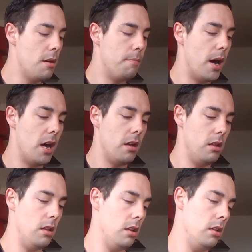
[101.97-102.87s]
But
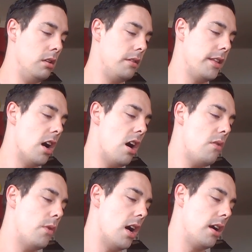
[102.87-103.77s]
the
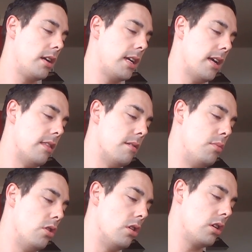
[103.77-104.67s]
artwork in the
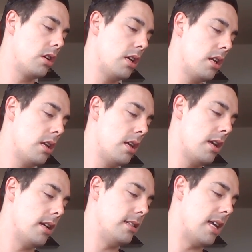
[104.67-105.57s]
book
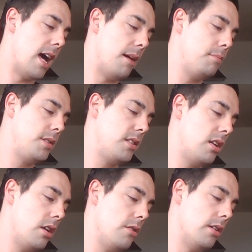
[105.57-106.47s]
is
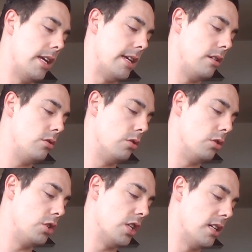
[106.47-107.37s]
absolutely
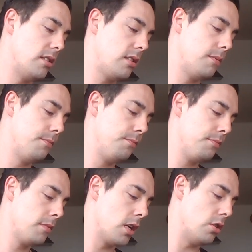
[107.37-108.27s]
gorgeous.
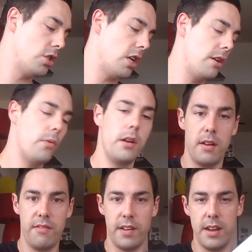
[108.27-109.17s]
I'll show you one of my
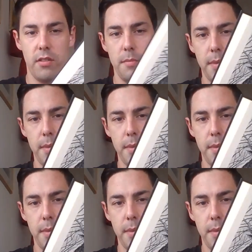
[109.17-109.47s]
favourite